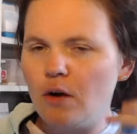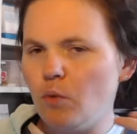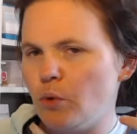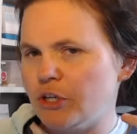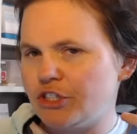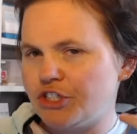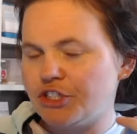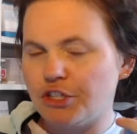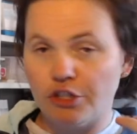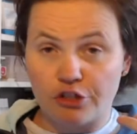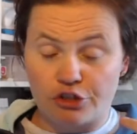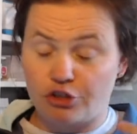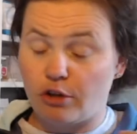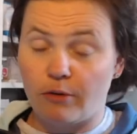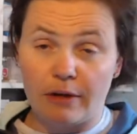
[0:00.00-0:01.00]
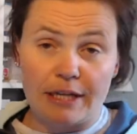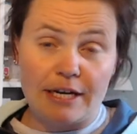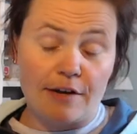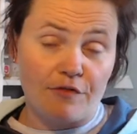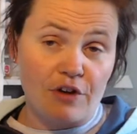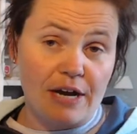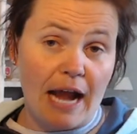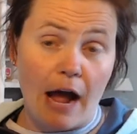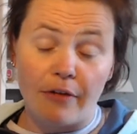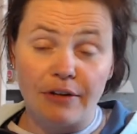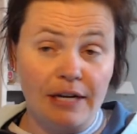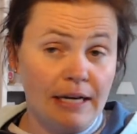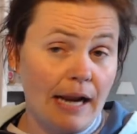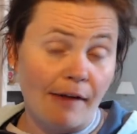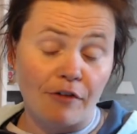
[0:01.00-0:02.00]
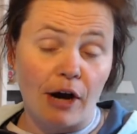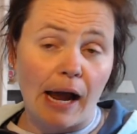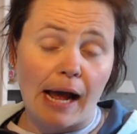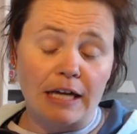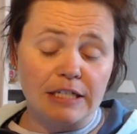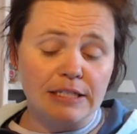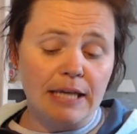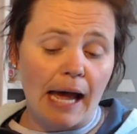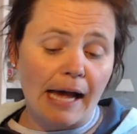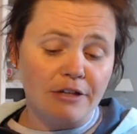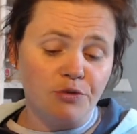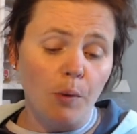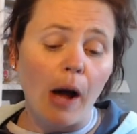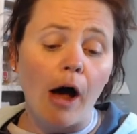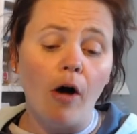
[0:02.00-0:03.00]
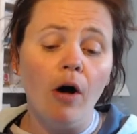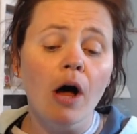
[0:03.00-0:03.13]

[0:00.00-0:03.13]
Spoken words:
which looks totally different now than it ever has as well.